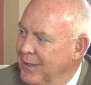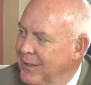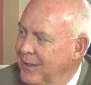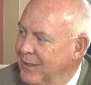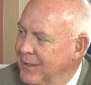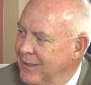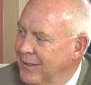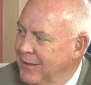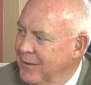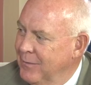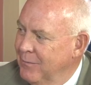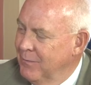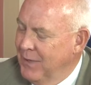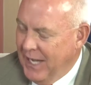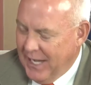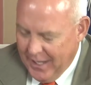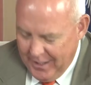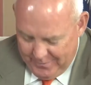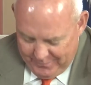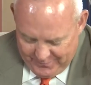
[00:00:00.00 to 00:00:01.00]
Peb.
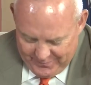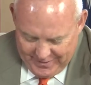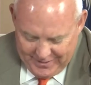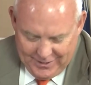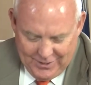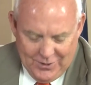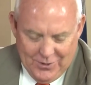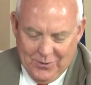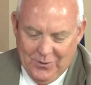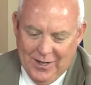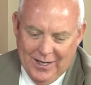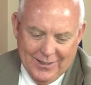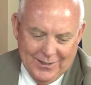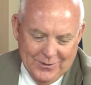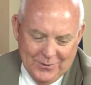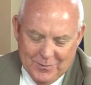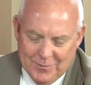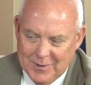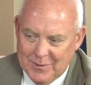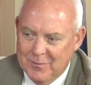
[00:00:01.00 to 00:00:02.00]
Peb, thank you. I
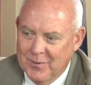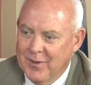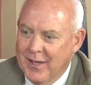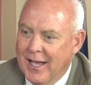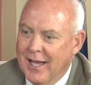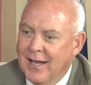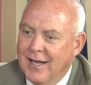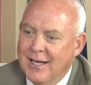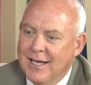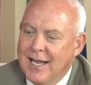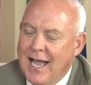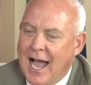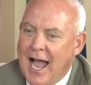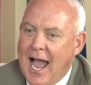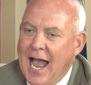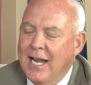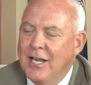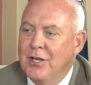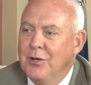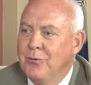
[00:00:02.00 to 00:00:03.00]
couldn't remember that. Peb.
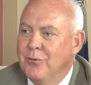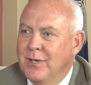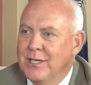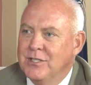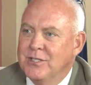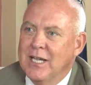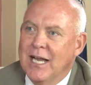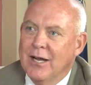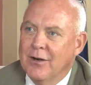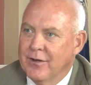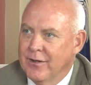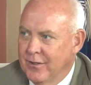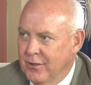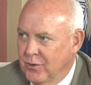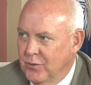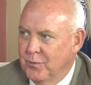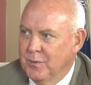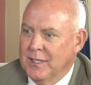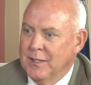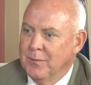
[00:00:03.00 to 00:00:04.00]
How do you reach out to
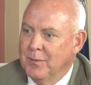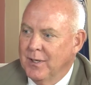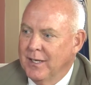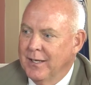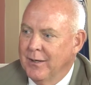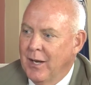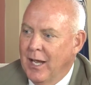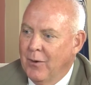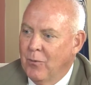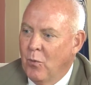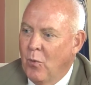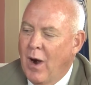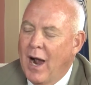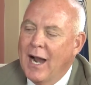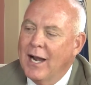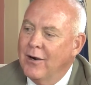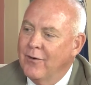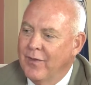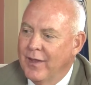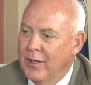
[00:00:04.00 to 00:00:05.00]
those people and, and
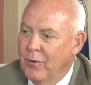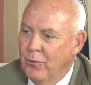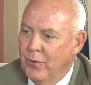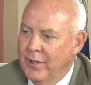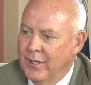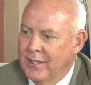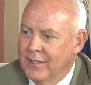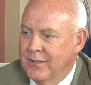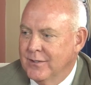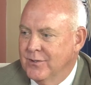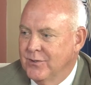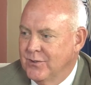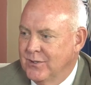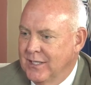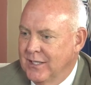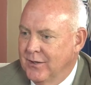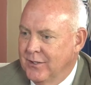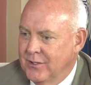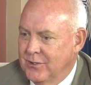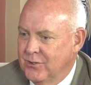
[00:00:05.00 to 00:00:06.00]
why are they willing to
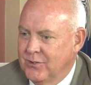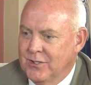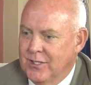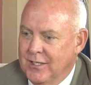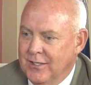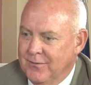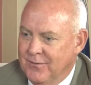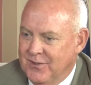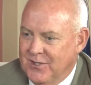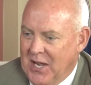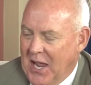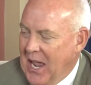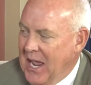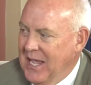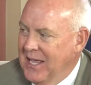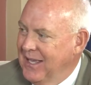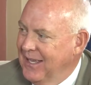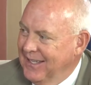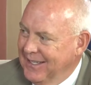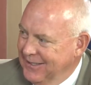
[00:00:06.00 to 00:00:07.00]
send their stuff to
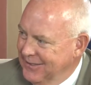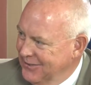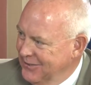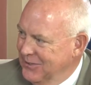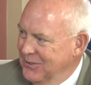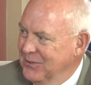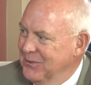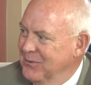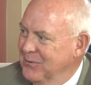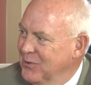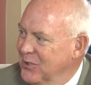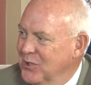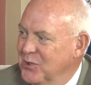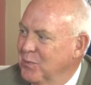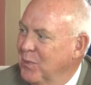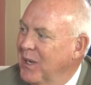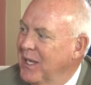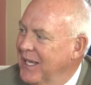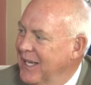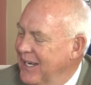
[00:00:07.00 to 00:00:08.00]
Aiken to
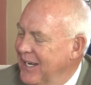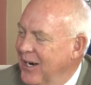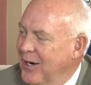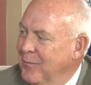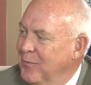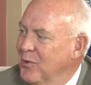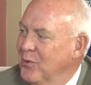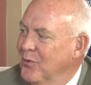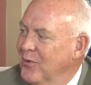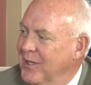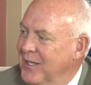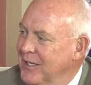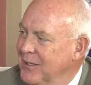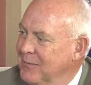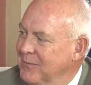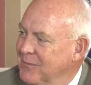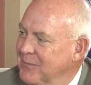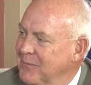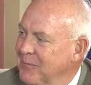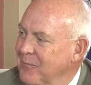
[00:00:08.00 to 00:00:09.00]
display it in our museum?